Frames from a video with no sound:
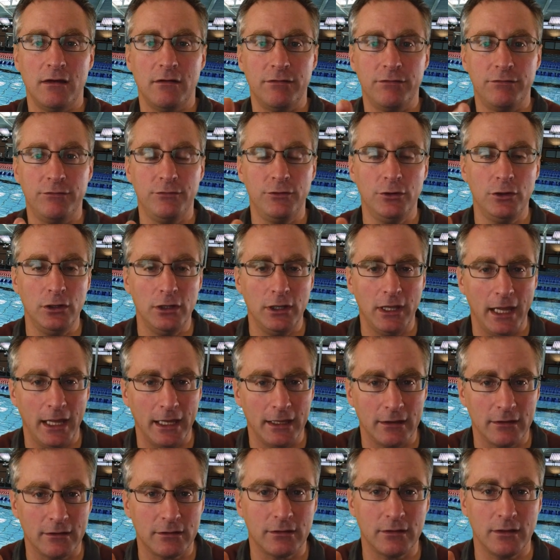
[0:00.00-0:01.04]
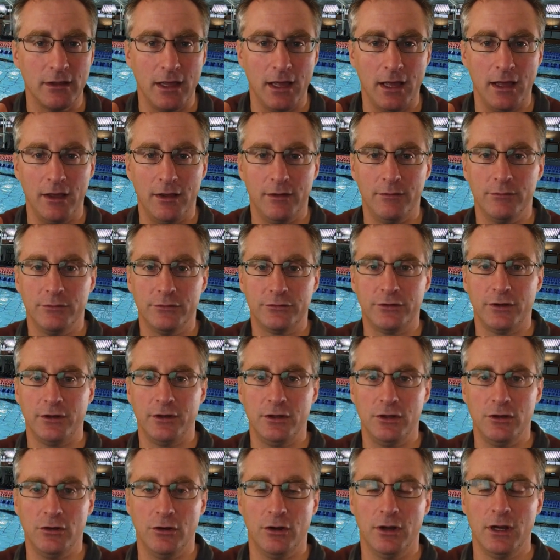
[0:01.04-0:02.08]
full length, so that
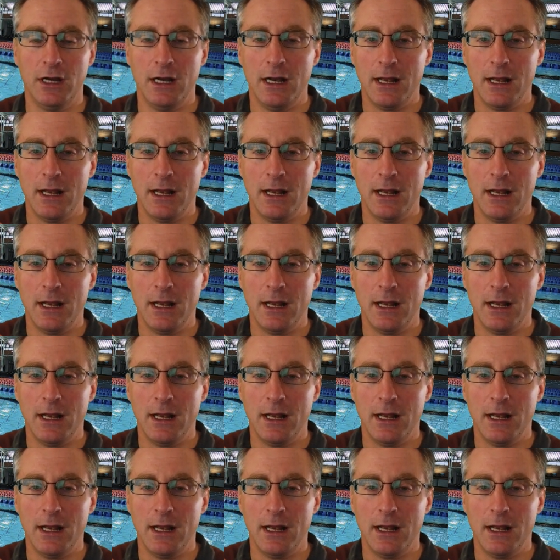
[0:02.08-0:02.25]
you're